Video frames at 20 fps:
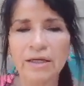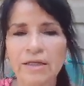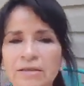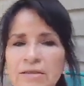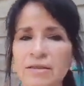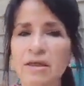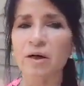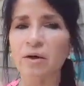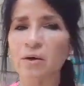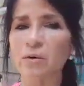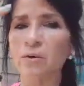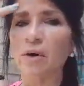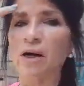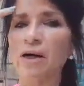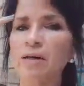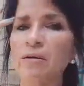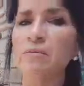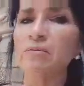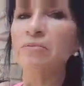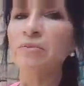so
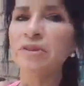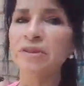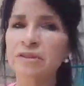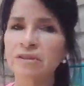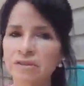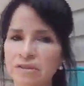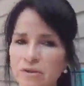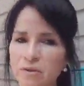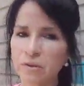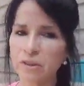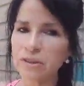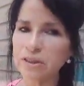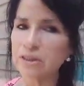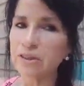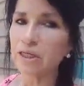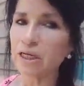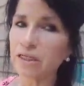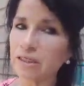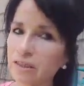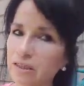I'm going to
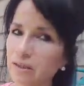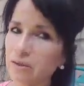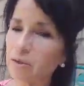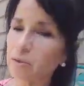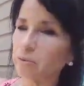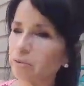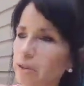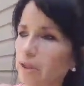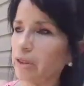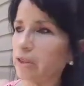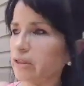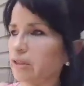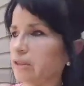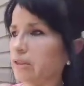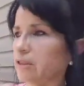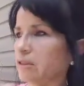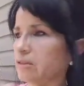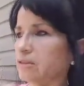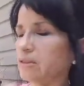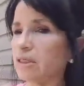take a little break.
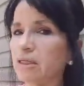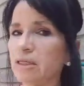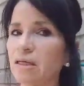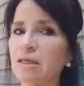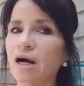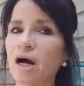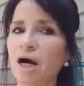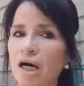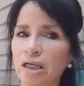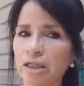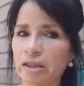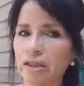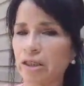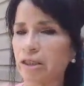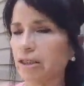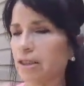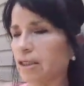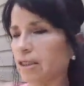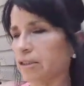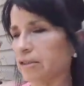It's getting hotter and
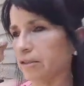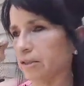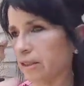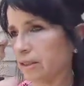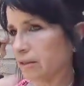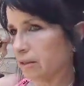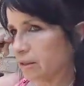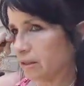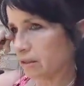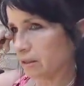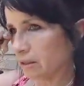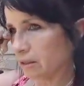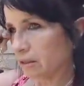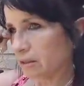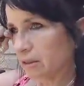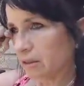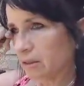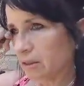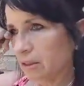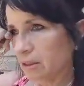hotter out here.
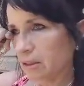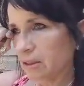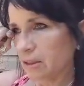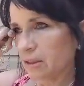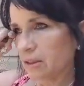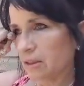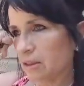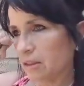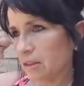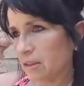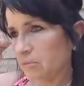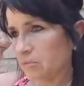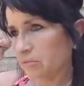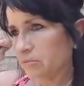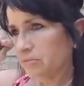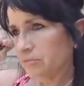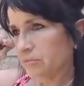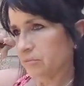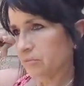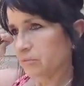I'm
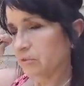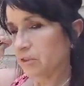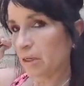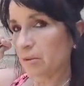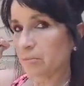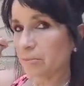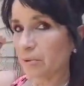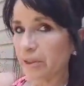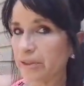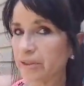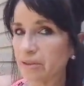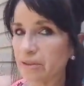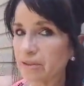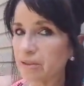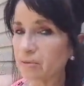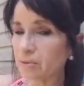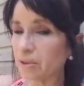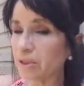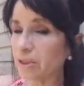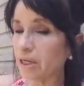not breaking a
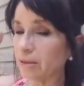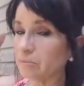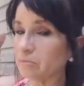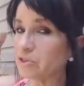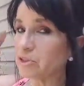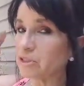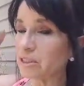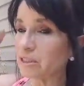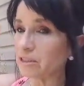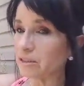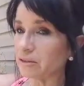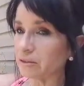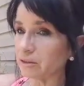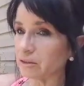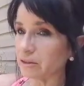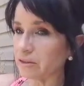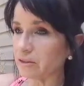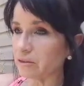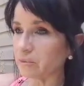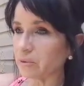sweat. I'm literally
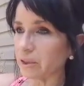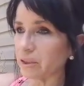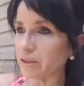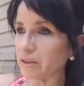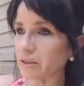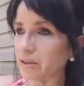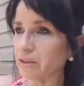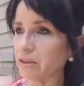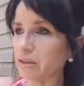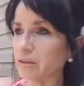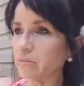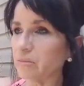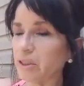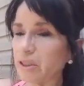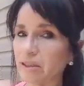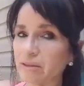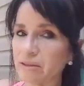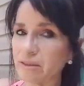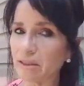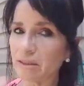sweating. But at
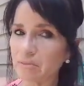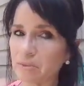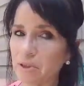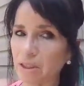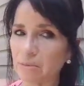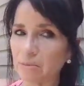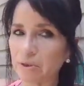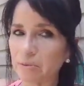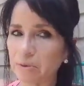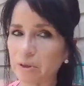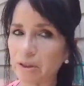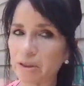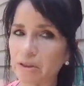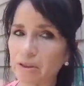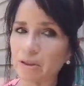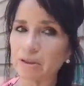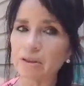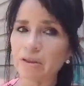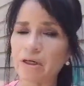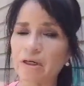the same time, I'm
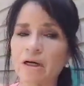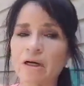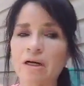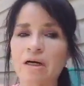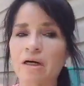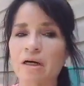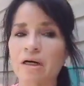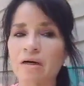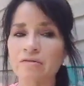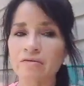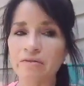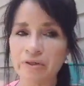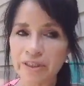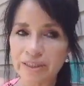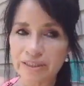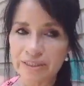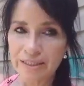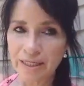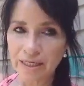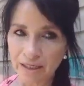getting a
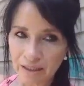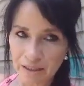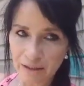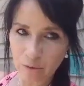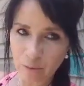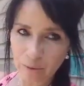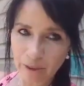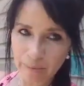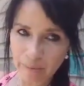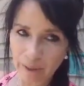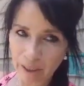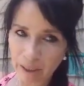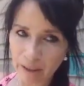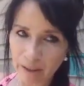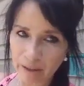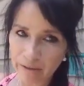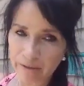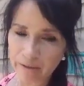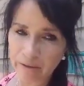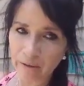freaking tan on my
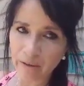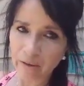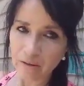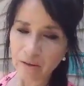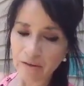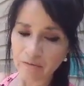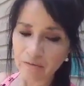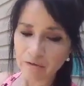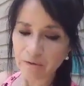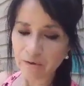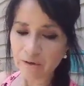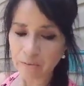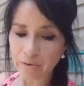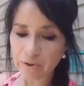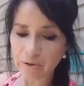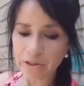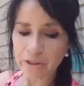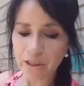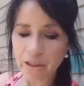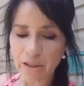back. So I'll have a
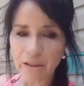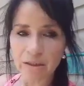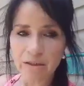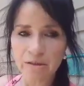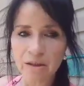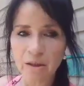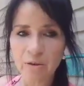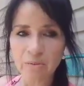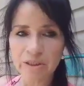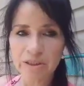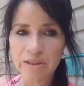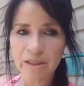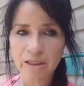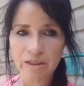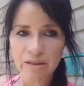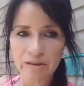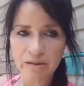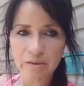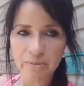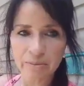farmer's tan. I'll be tan
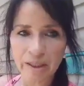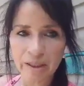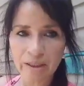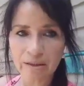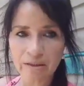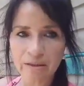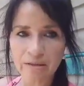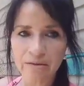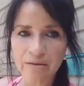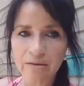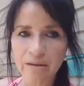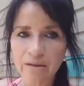in the back and